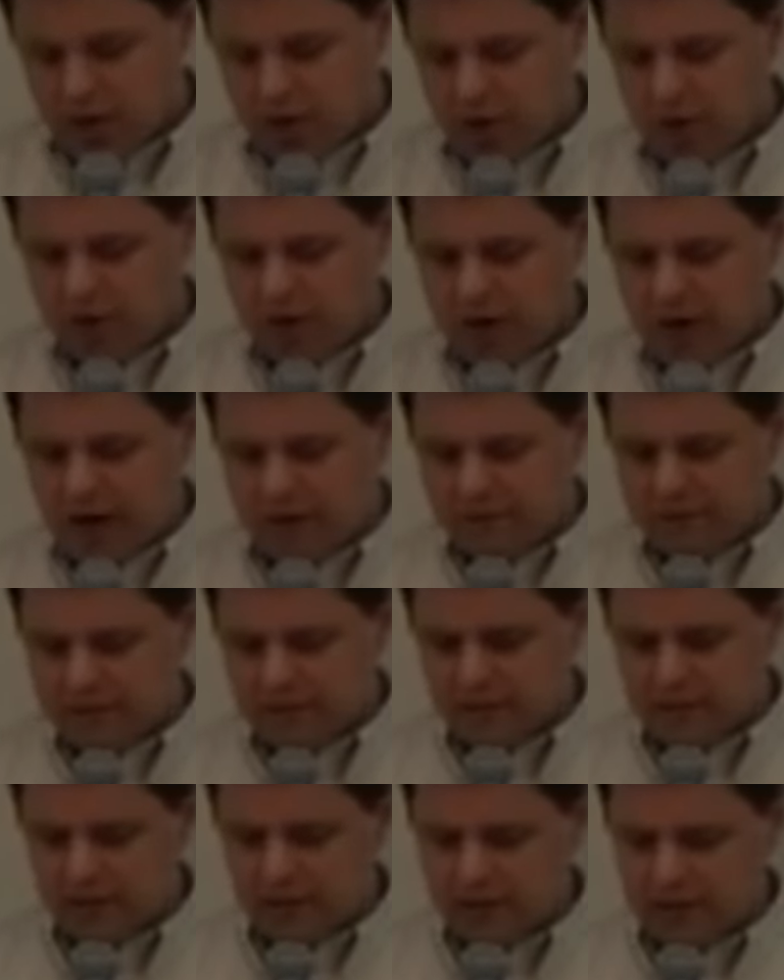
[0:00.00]
In order to have
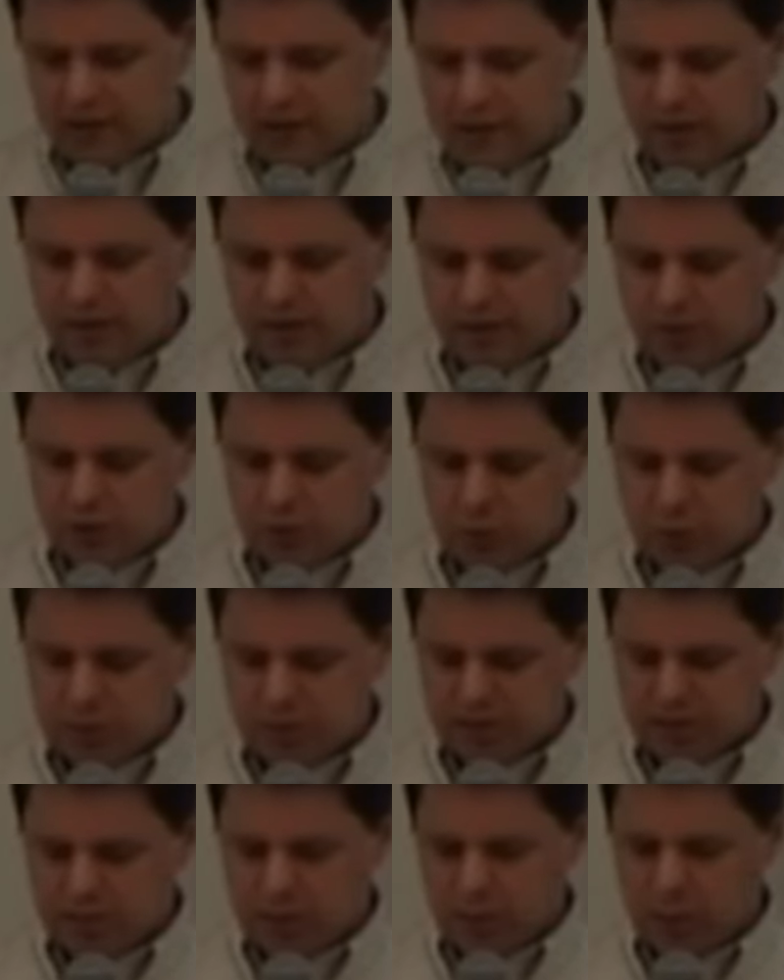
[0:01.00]
dignity, an
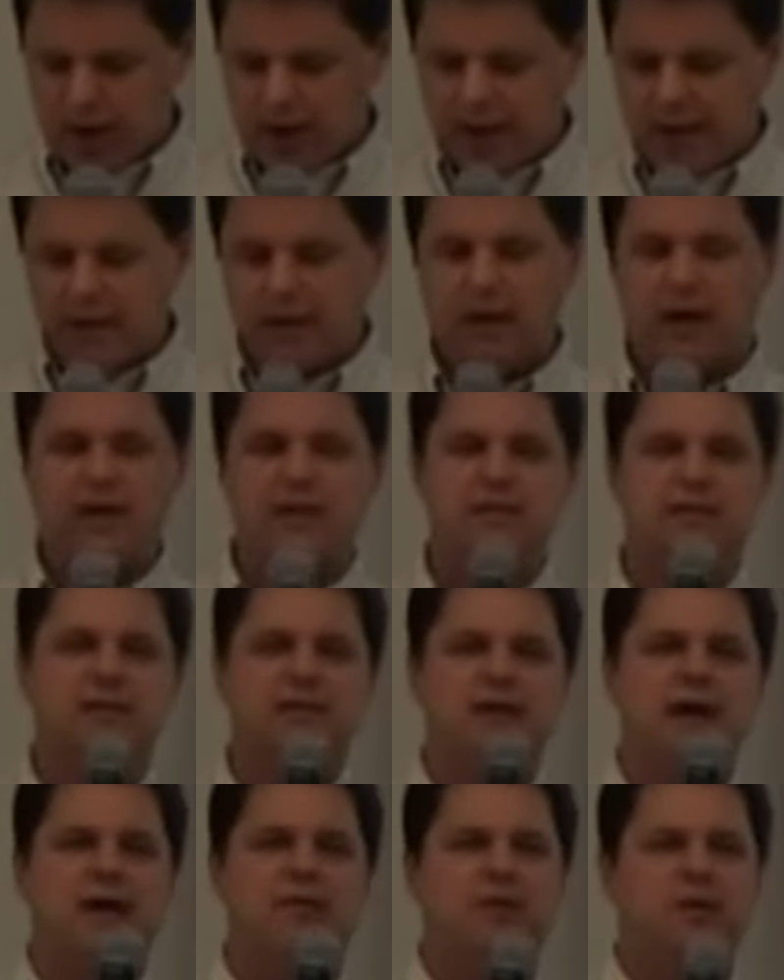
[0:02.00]
individual must be
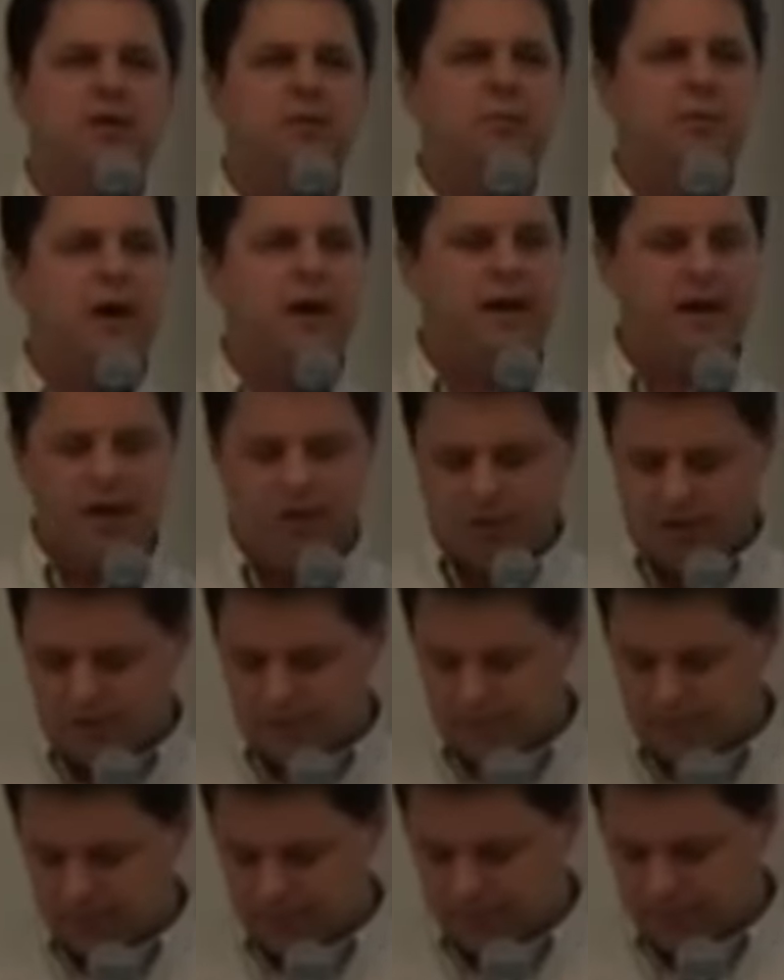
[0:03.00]
recognized as having it by
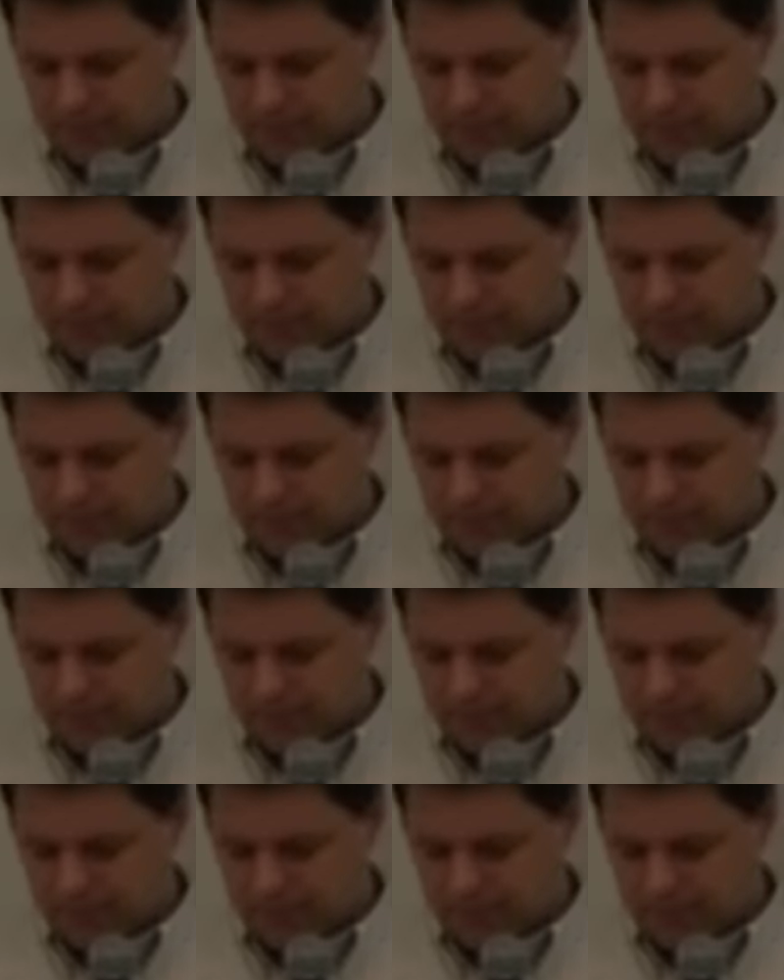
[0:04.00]
another.